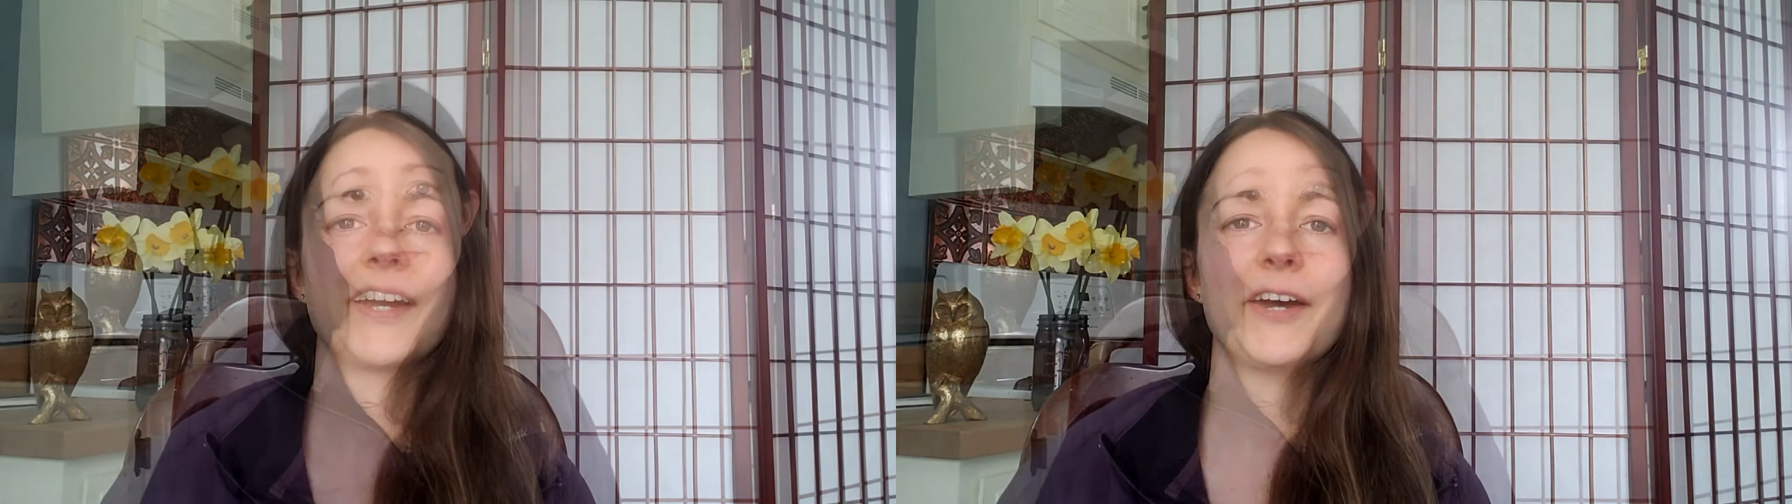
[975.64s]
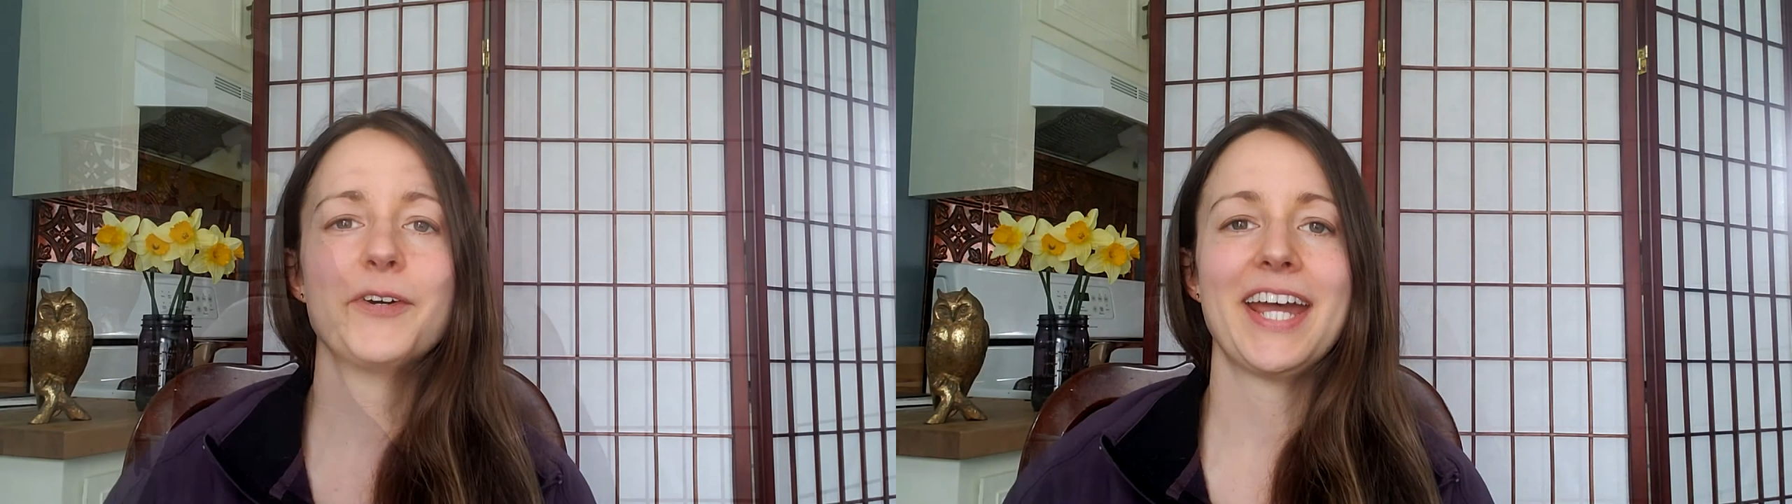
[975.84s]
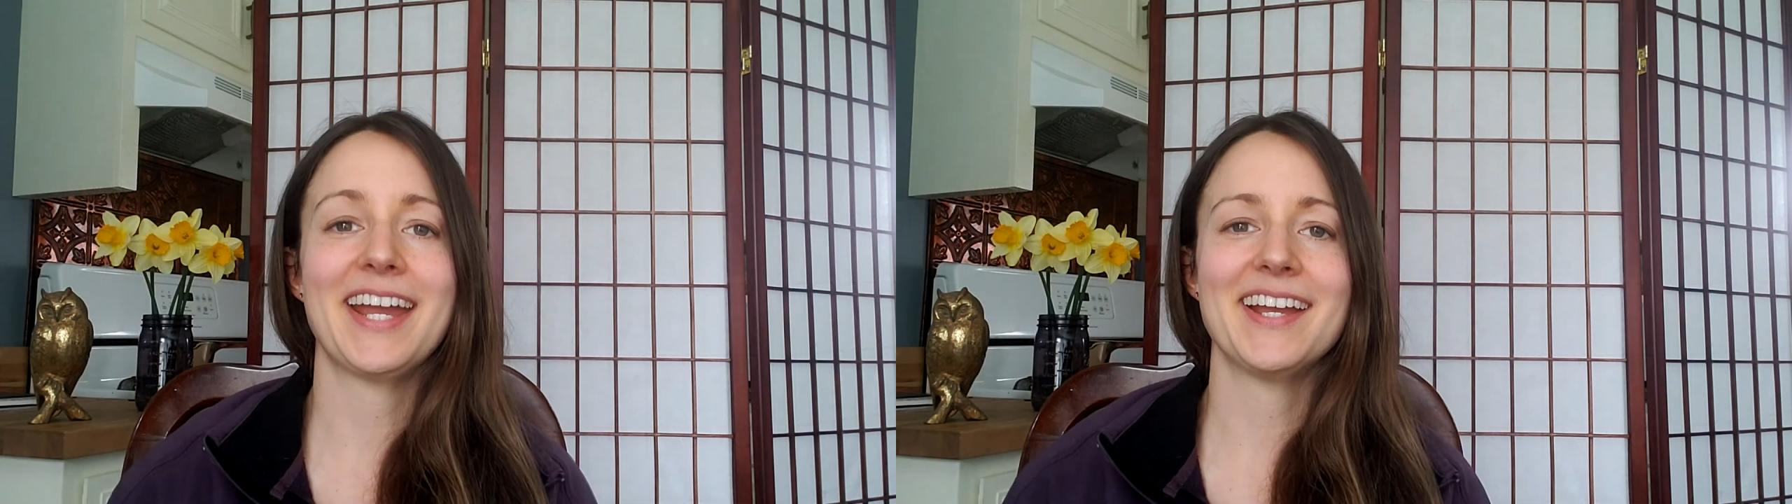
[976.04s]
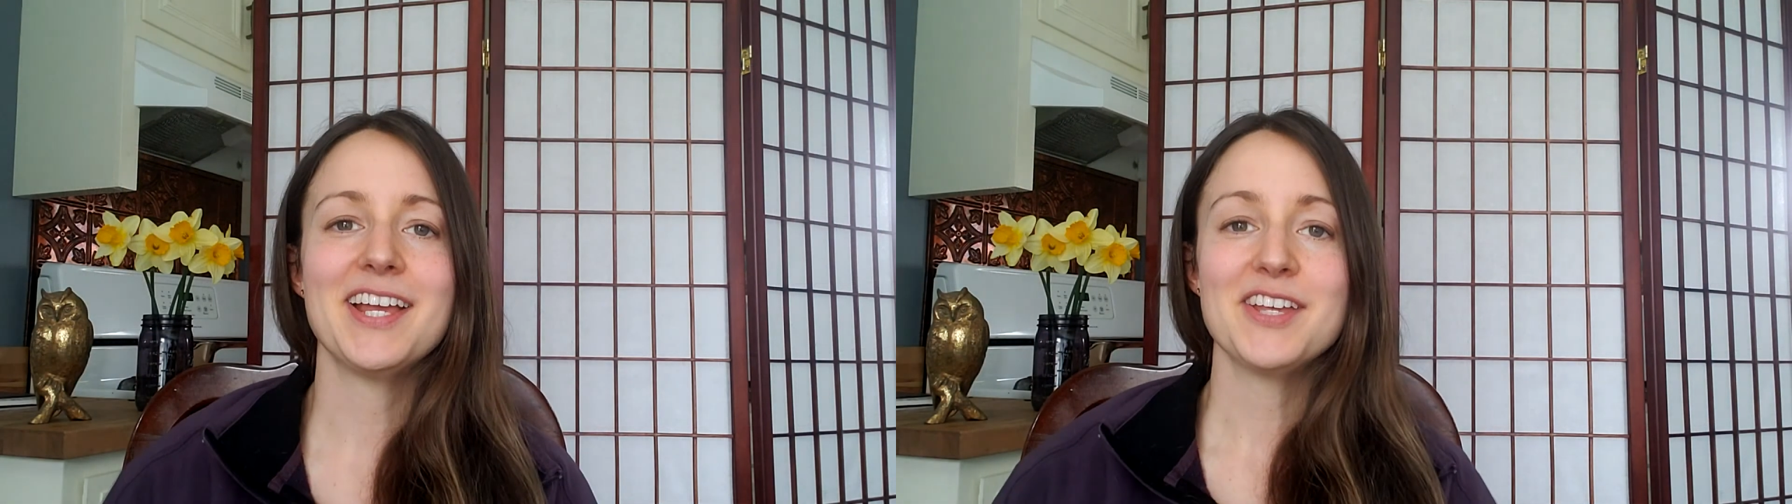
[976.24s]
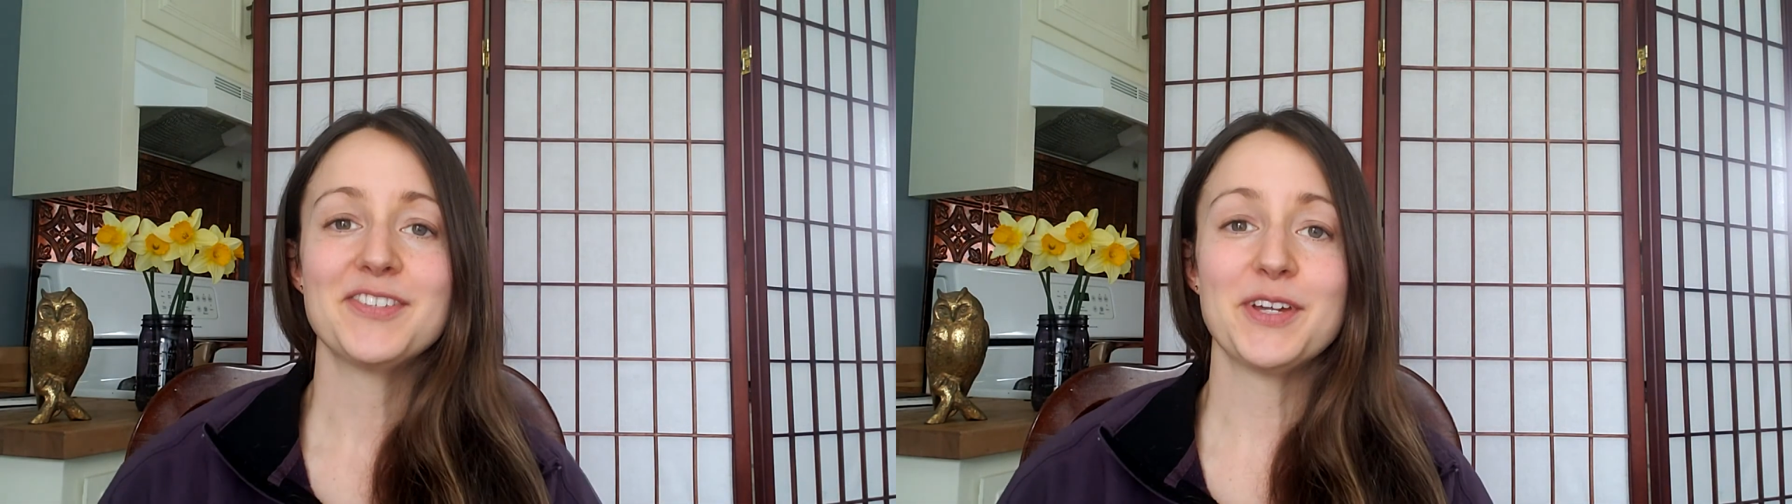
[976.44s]
Okay.
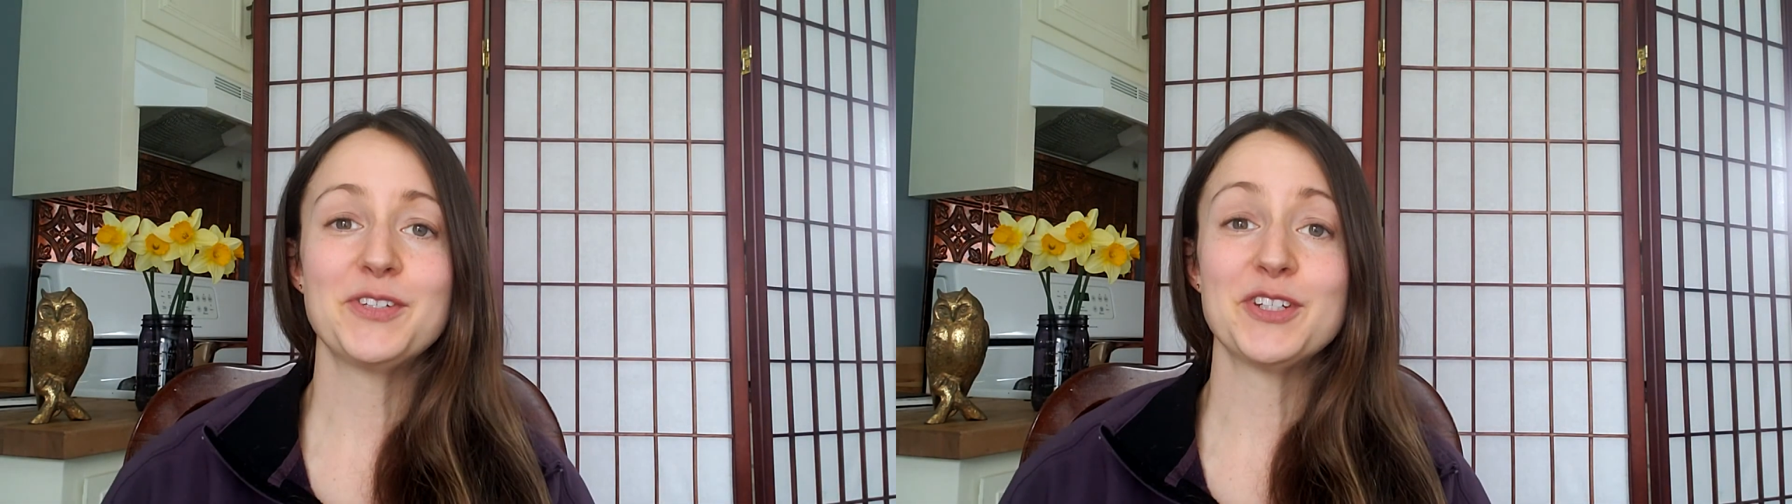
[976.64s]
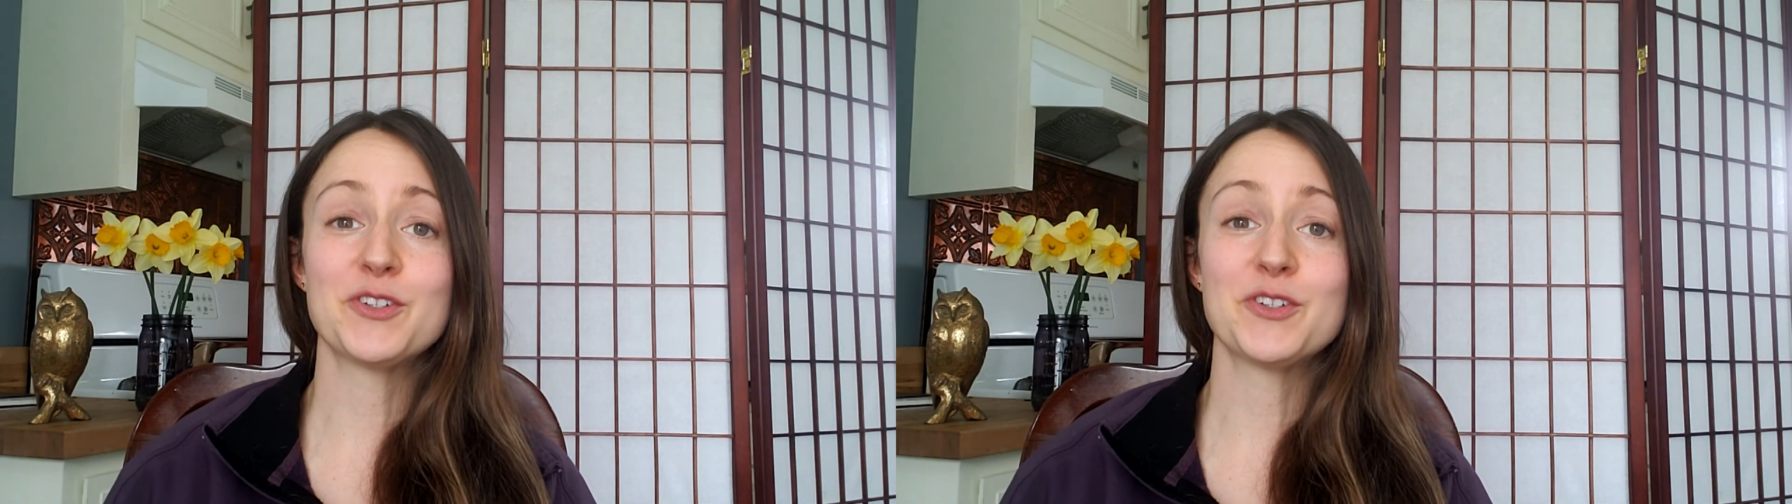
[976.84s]
So to